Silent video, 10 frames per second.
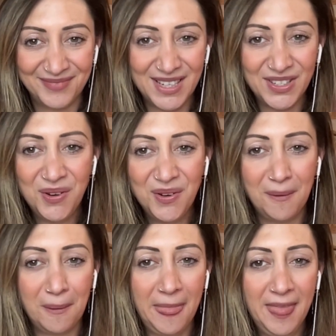So
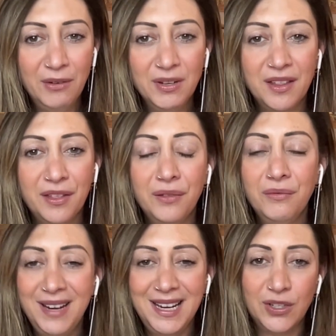there are
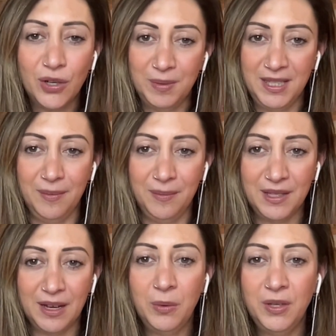3 top
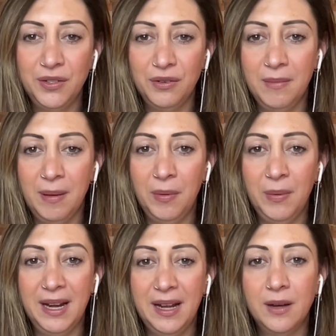tips I want you to remember
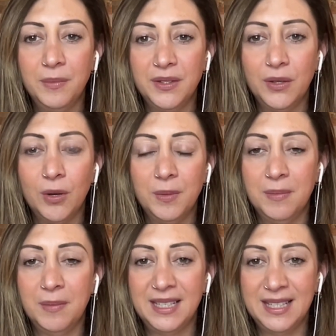when it comes to
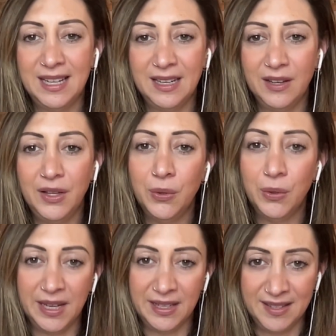optimizing
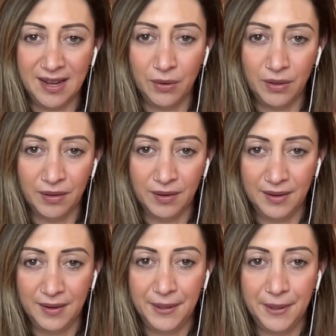your kids' health.
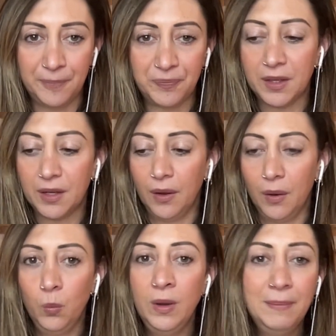We